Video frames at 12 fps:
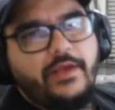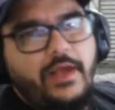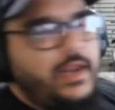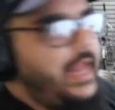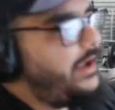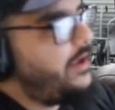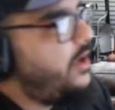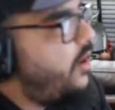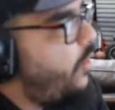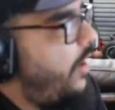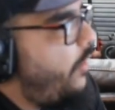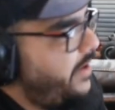Like,
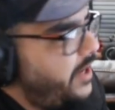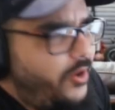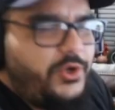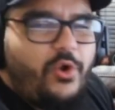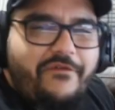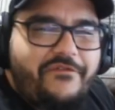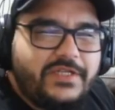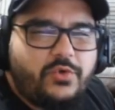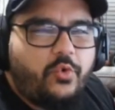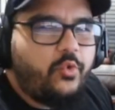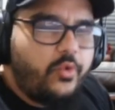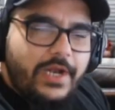we don't know if it's
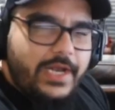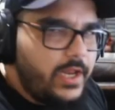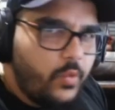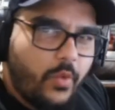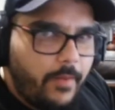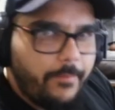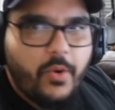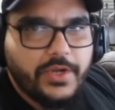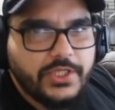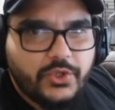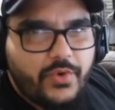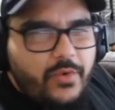really
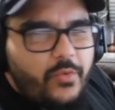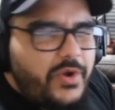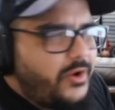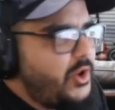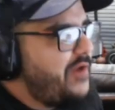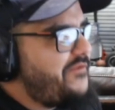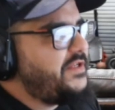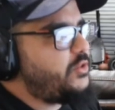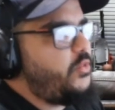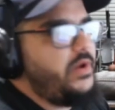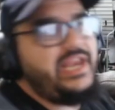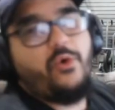1.3. We don't know if it's
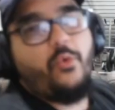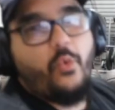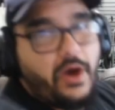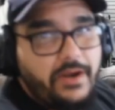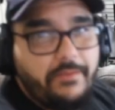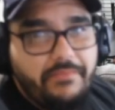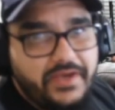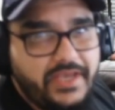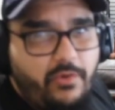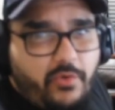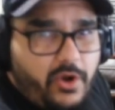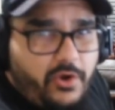really 1 million.
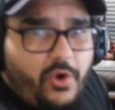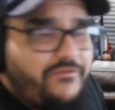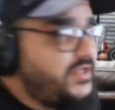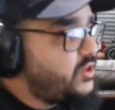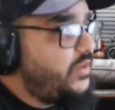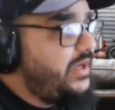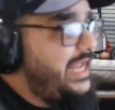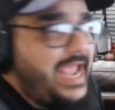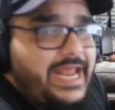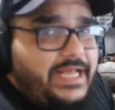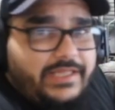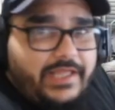We don't know if it's really
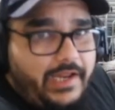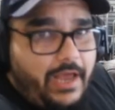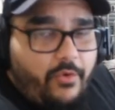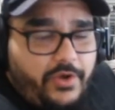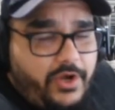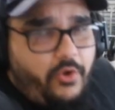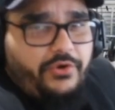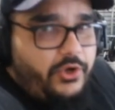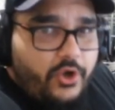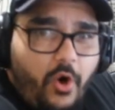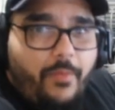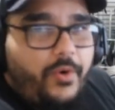anything. Like, we don't
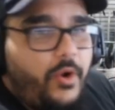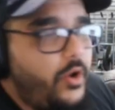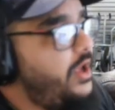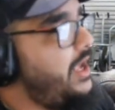know, bro.